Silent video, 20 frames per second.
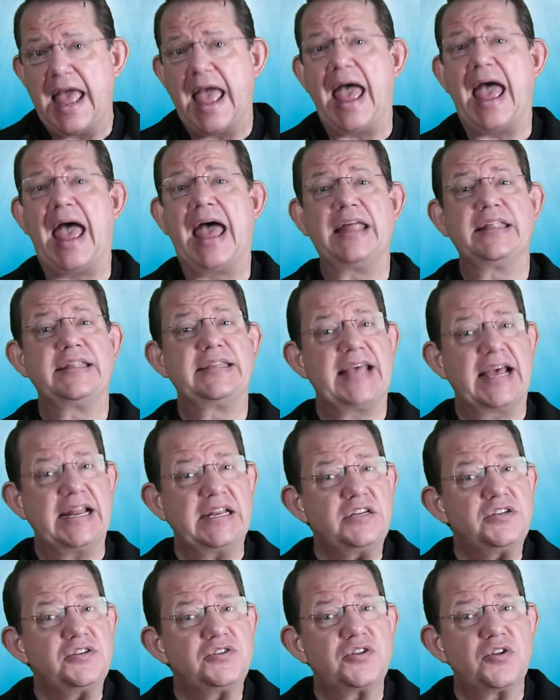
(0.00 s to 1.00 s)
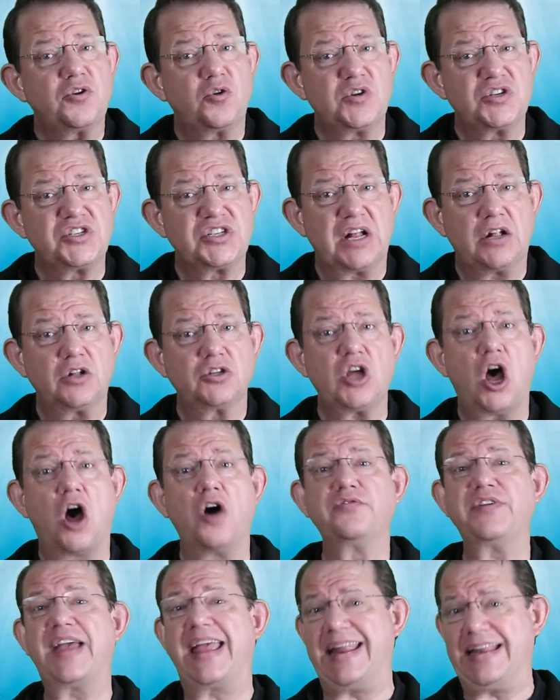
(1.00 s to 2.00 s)
and that is the result
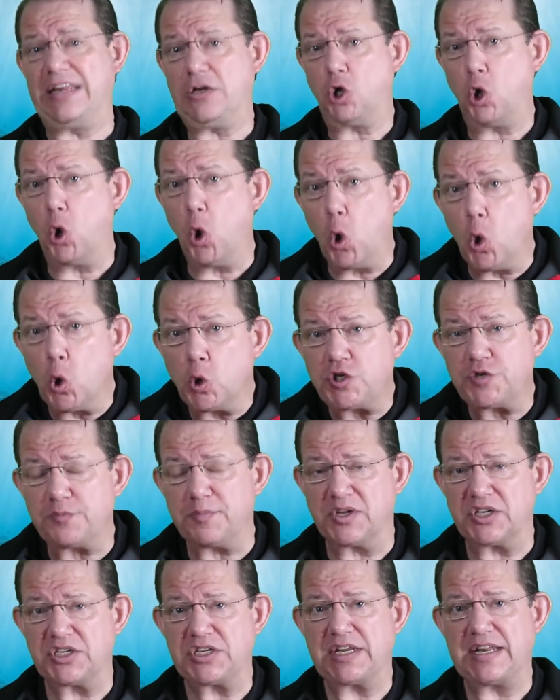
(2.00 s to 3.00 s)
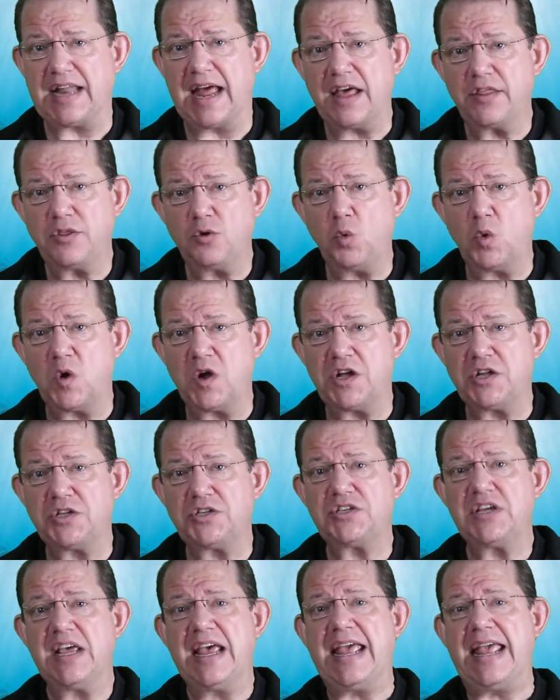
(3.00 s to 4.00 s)
of engorgement. In other
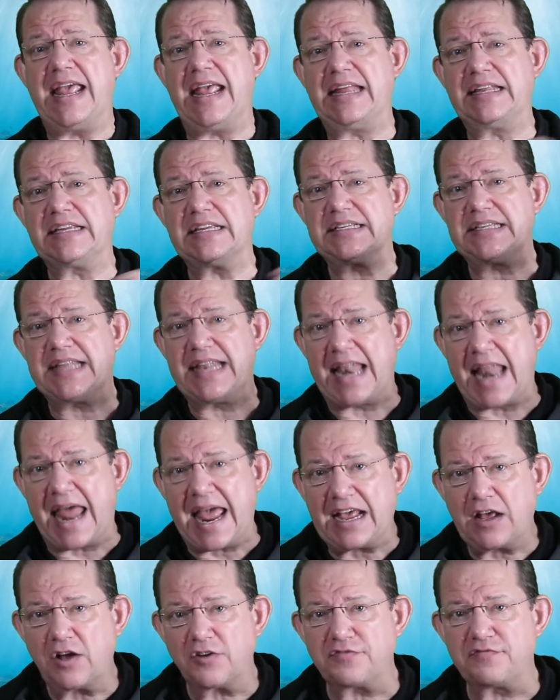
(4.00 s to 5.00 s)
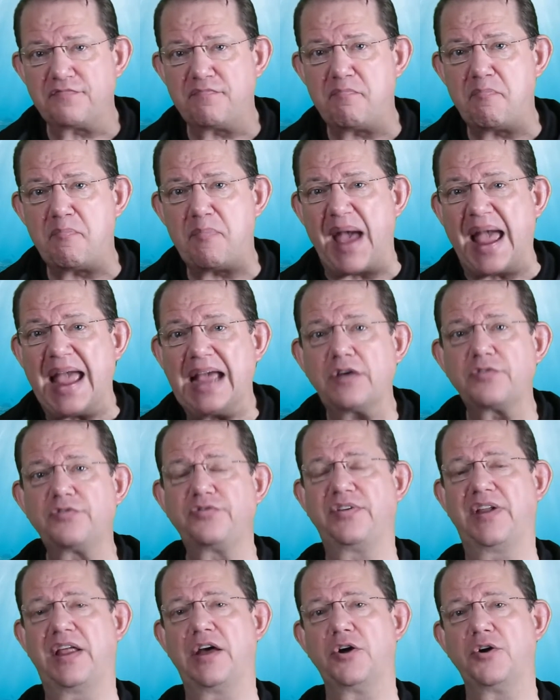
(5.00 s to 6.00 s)
words, it is lack of
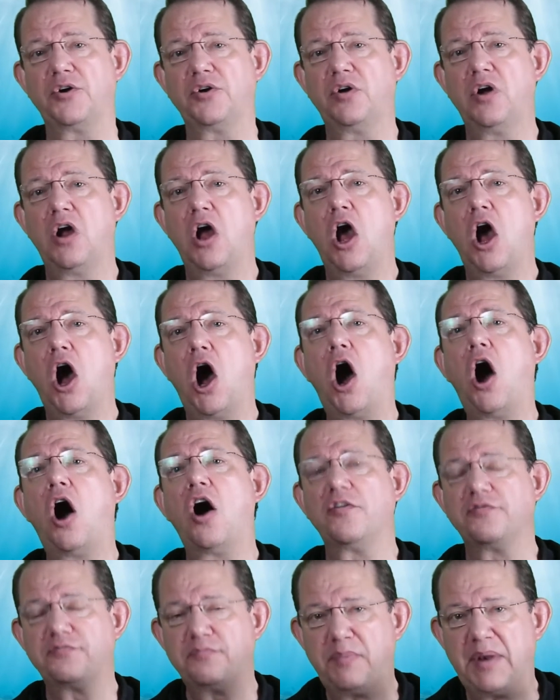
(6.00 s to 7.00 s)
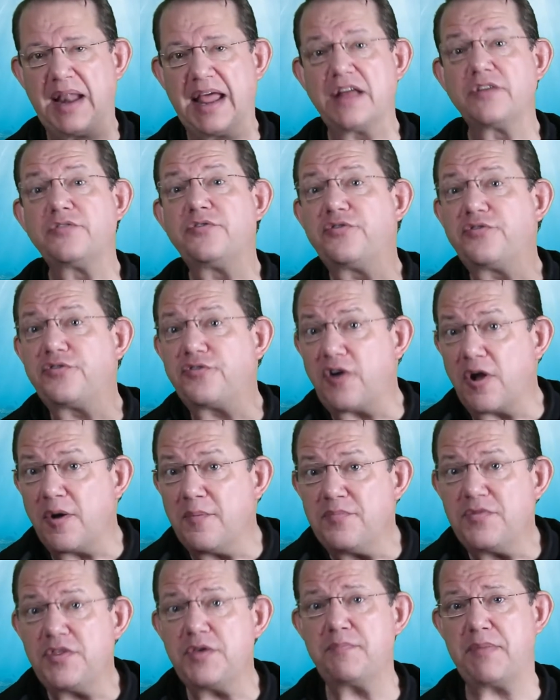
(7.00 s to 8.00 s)
backflow of blood
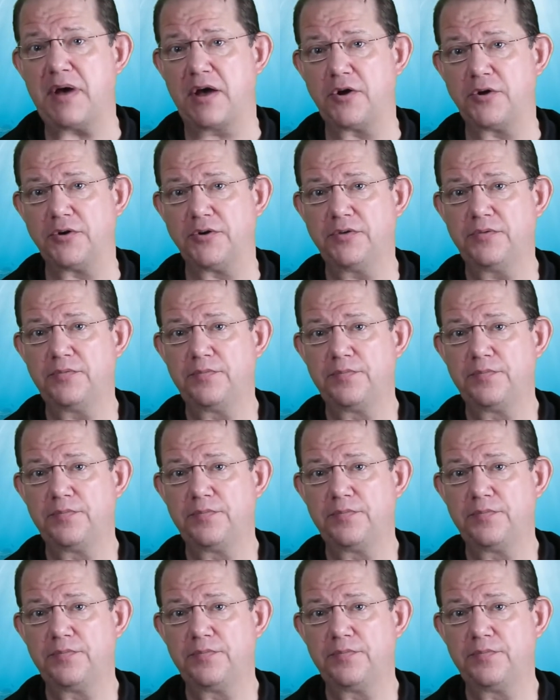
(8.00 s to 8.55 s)
from the bone